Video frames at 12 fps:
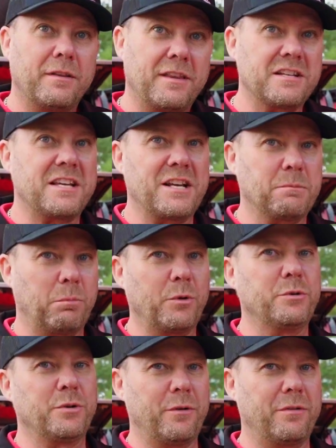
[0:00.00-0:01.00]
this has
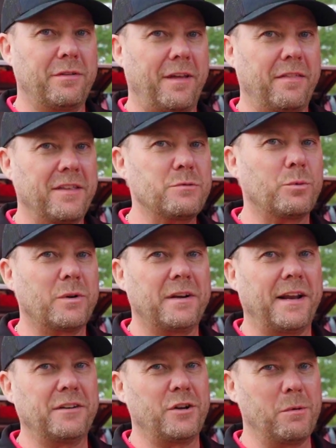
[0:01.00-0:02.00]
Bluetooth and this will
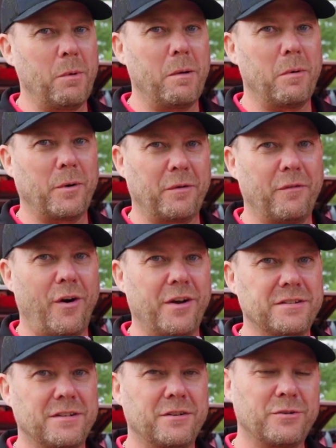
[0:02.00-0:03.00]
connect to your mobile
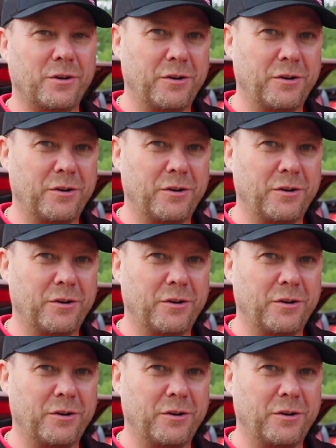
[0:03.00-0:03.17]
device to